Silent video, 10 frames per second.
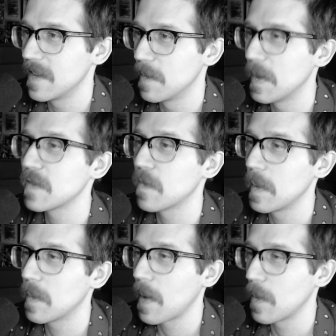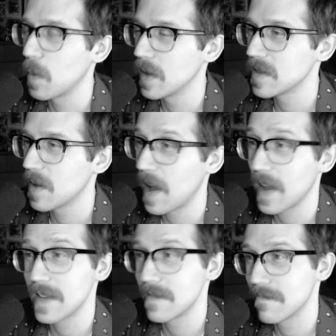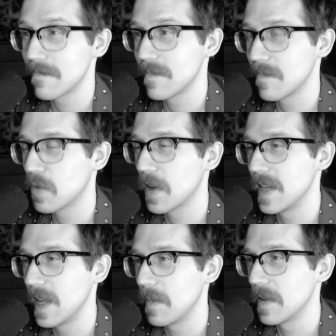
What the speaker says: the best for me probably was, so I got pretty deep into